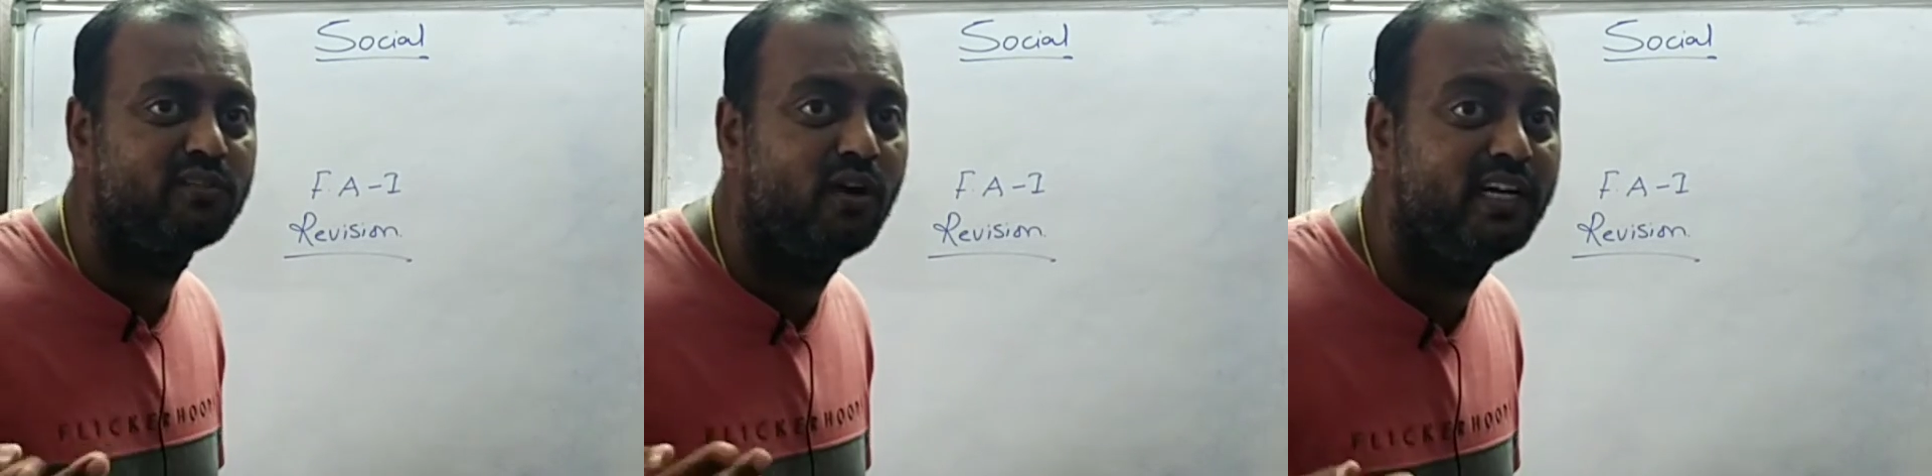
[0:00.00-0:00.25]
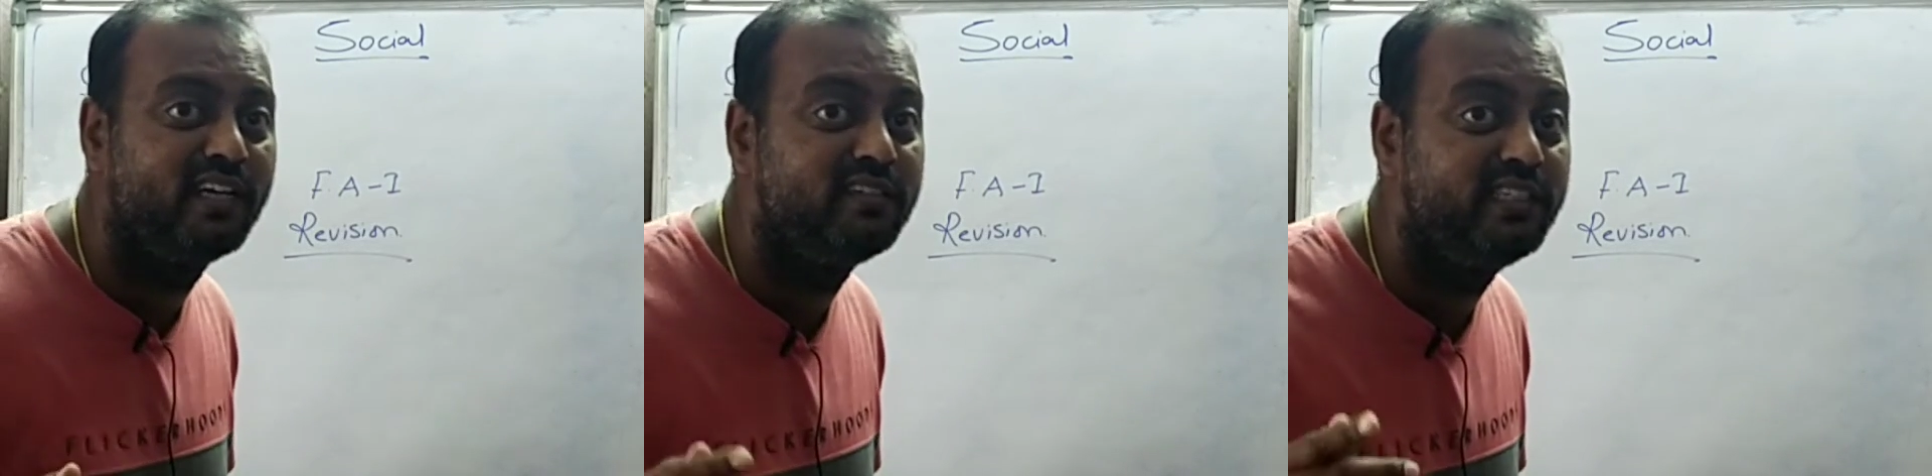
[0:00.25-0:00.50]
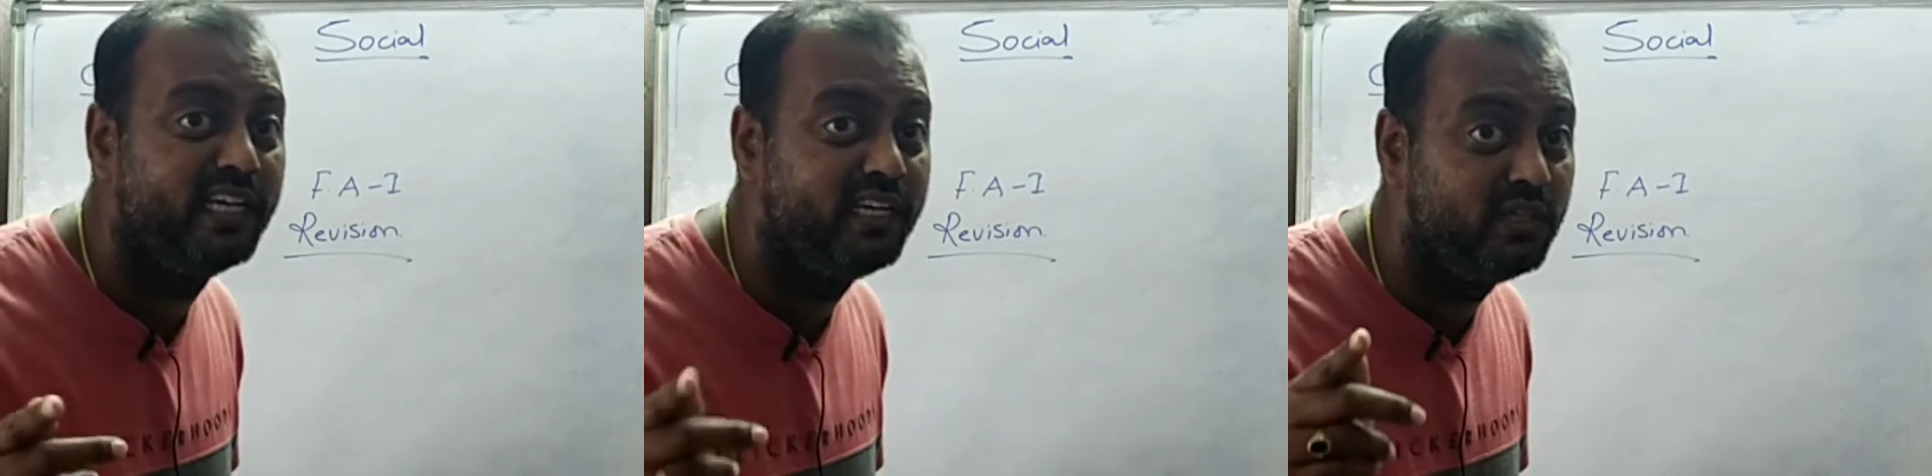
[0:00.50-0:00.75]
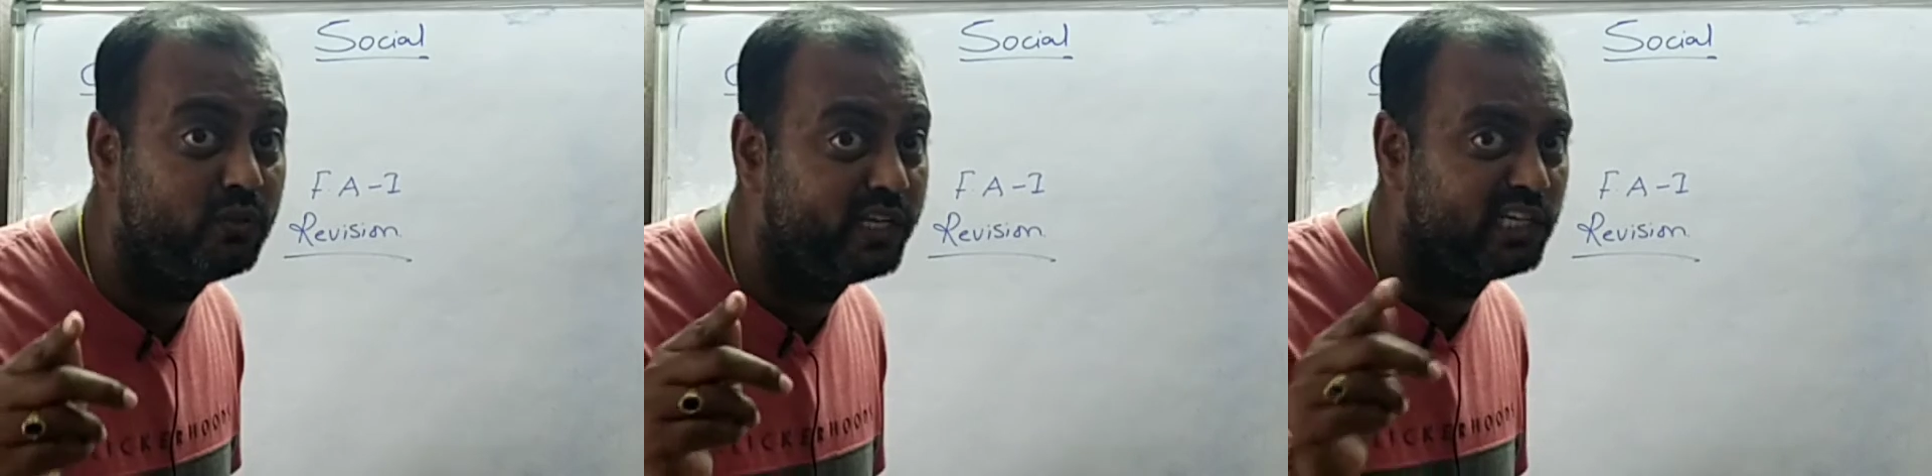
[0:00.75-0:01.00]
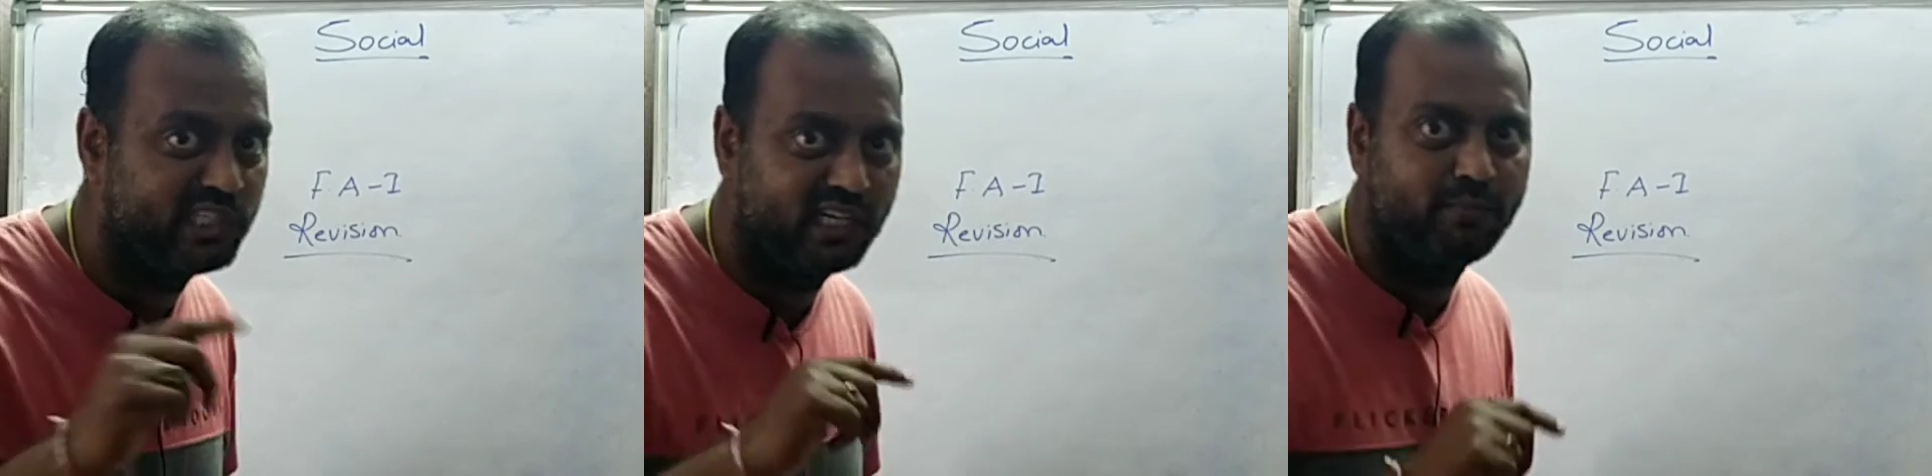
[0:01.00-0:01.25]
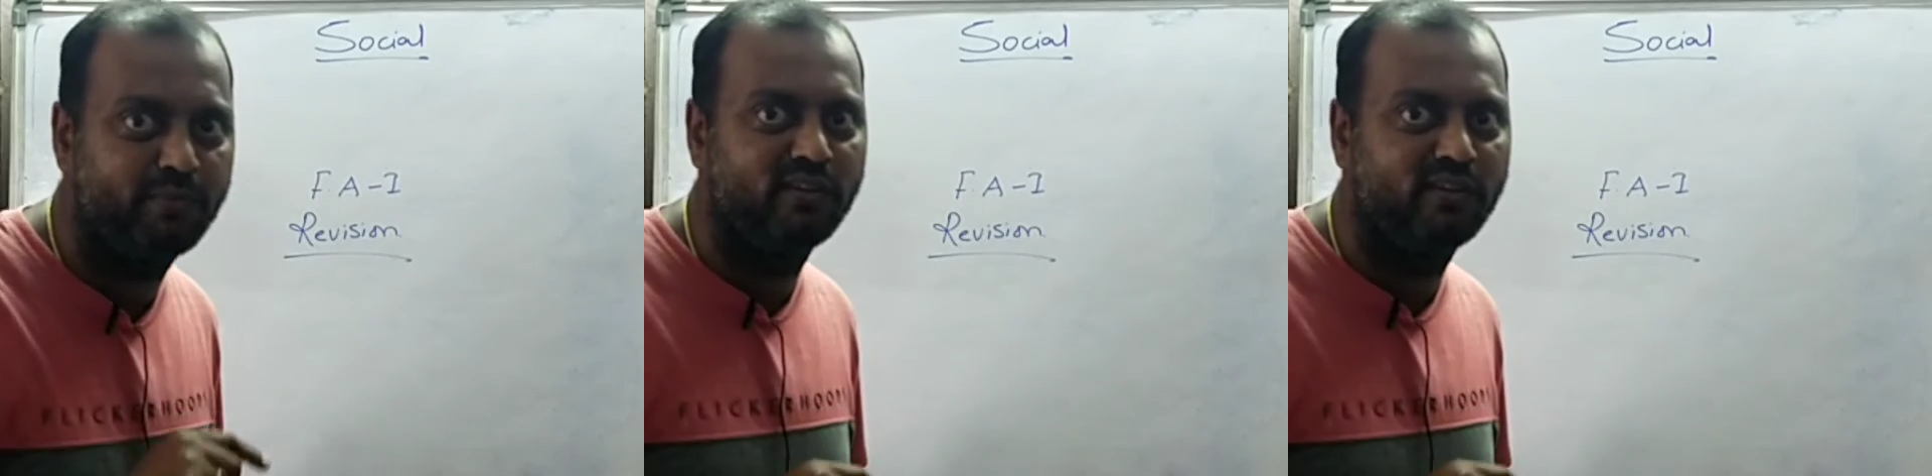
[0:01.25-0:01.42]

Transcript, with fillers: is called as a denudational